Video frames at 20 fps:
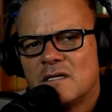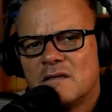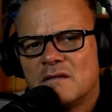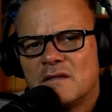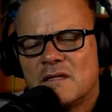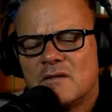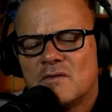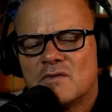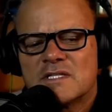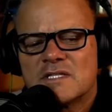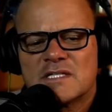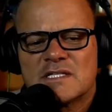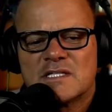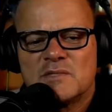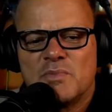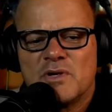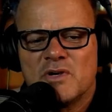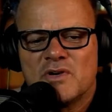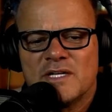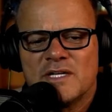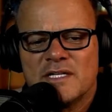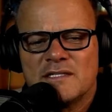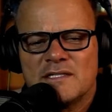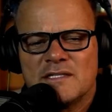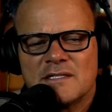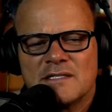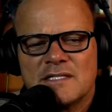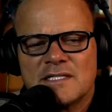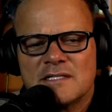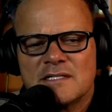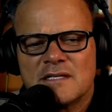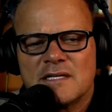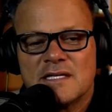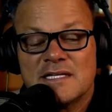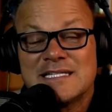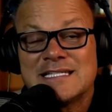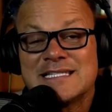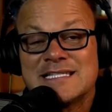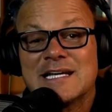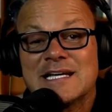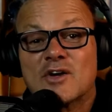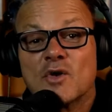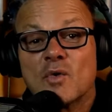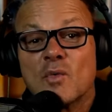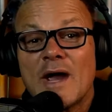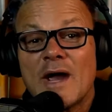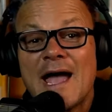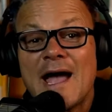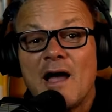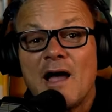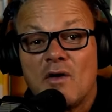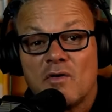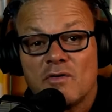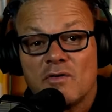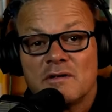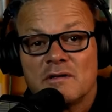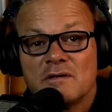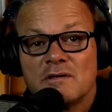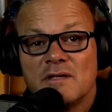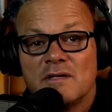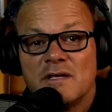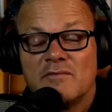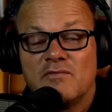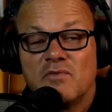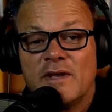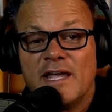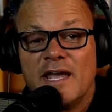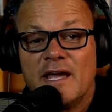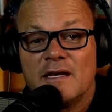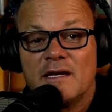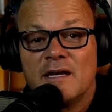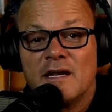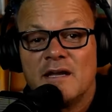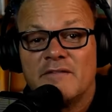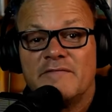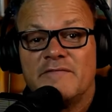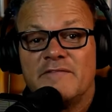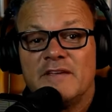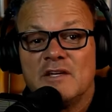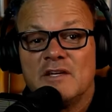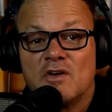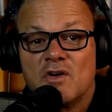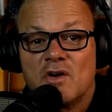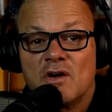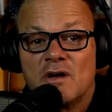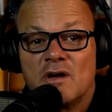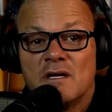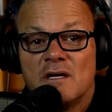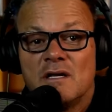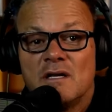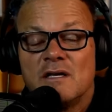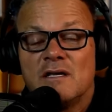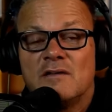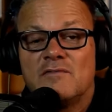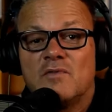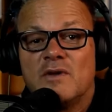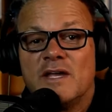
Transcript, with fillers: those experiences can stick around if we had enough fear, if we